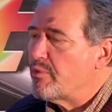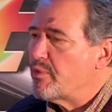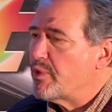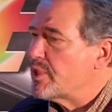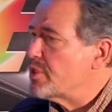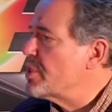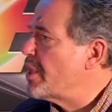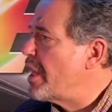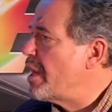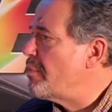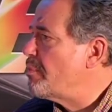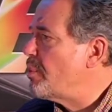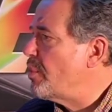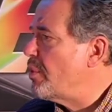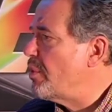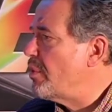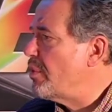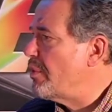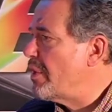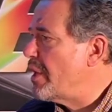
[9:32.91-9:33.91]

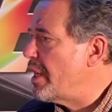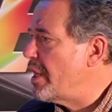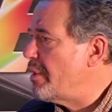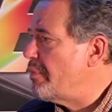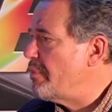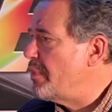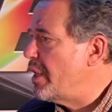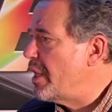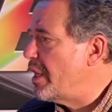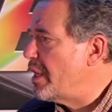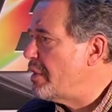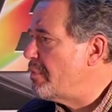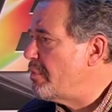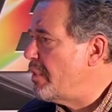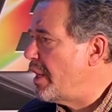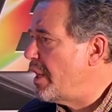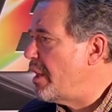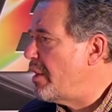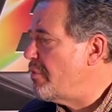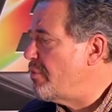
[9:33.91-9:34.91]
example, I
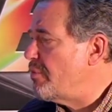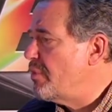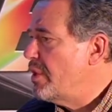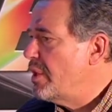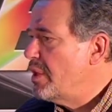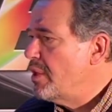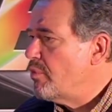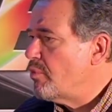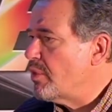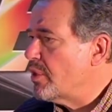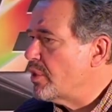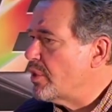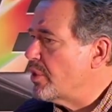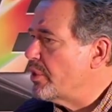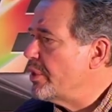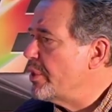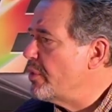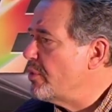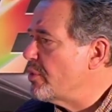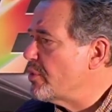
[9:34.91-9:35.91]
have one of the
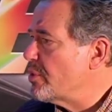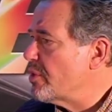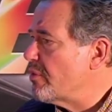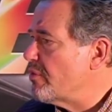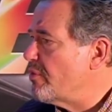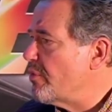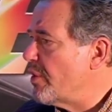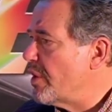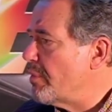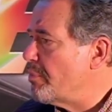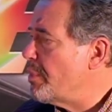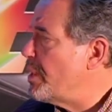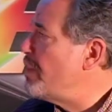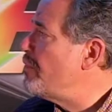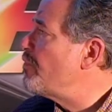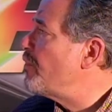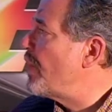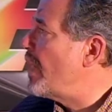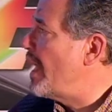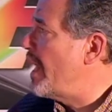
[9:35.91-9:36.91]
leaders of
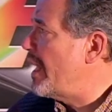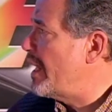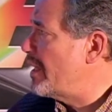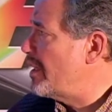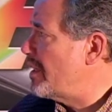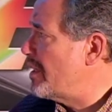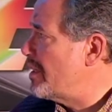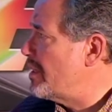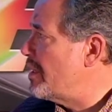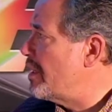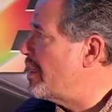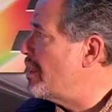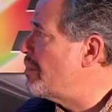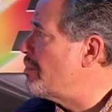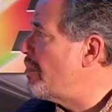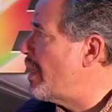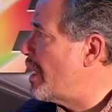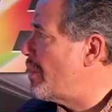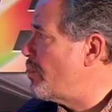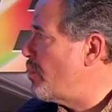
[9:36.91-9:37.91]
PFLAG
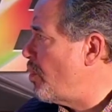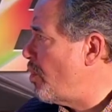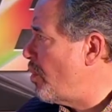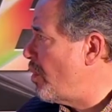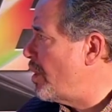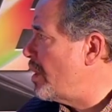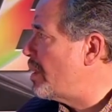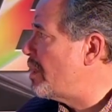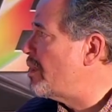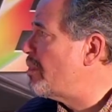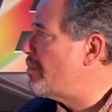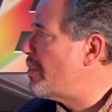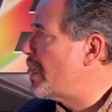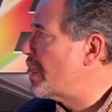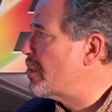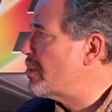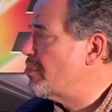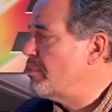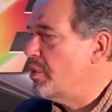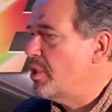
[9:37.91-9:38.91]
in my ward and in
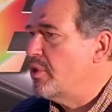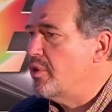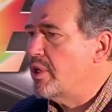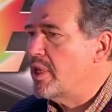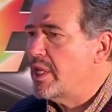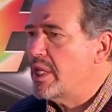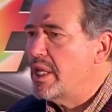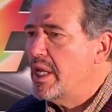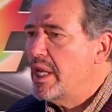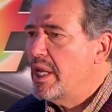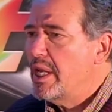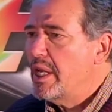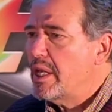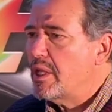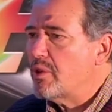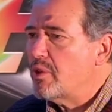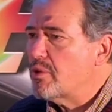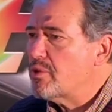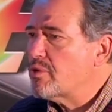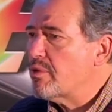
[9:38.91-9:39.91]
my community,
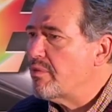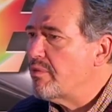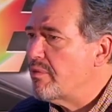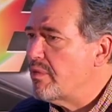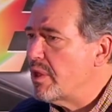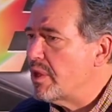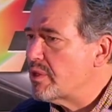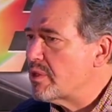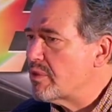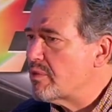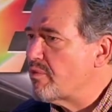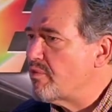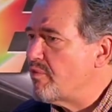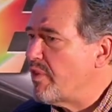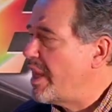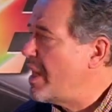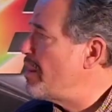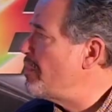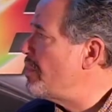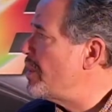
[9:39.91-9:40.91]
and that's
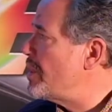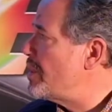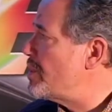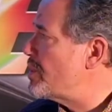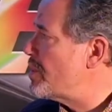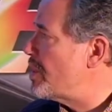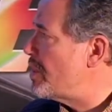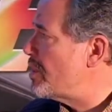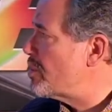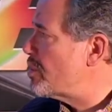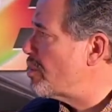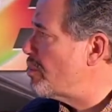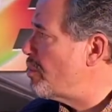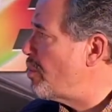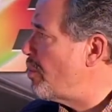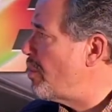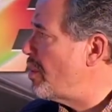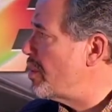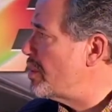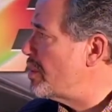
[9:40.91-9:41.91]
families that
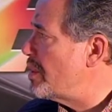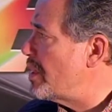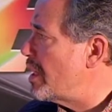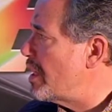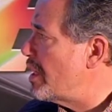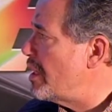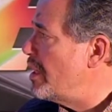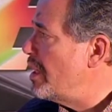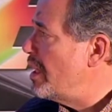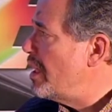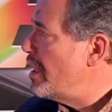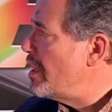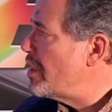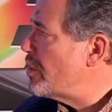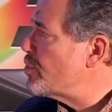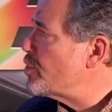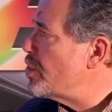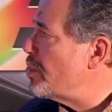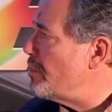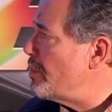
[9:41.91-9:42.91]
support
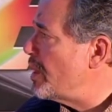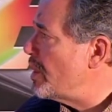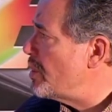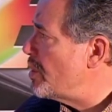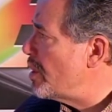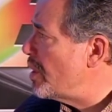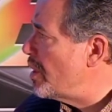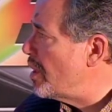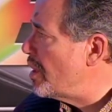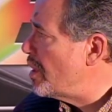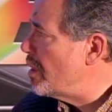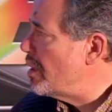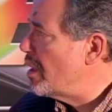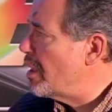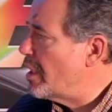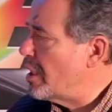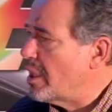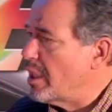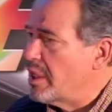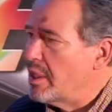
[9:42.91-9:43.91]

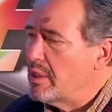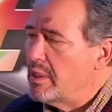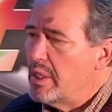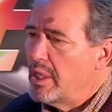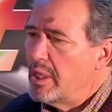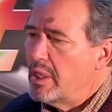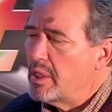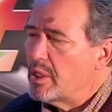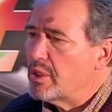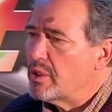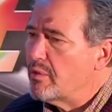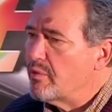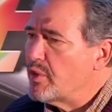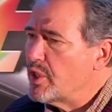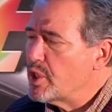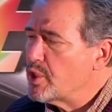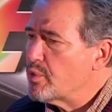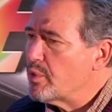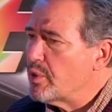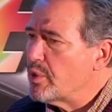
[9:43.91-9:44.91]
LGBT
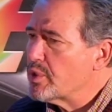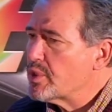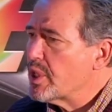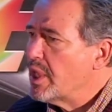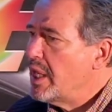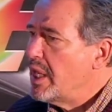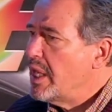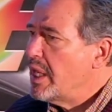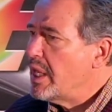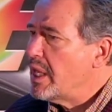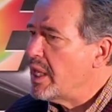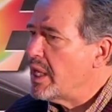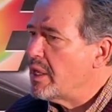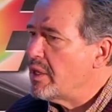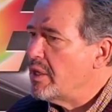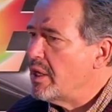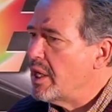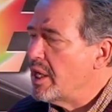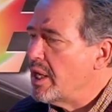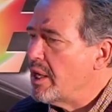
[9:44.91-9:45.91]
individuals.
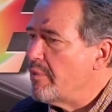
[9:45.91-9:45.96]
And